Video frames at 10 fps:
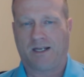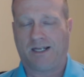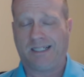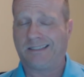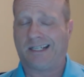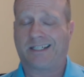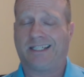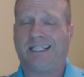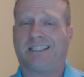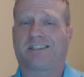he's not going
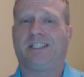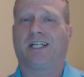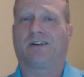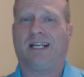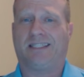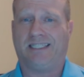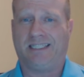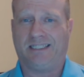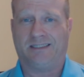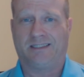to get
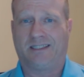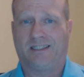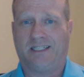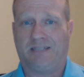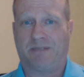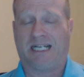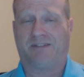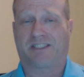CR18. He might have a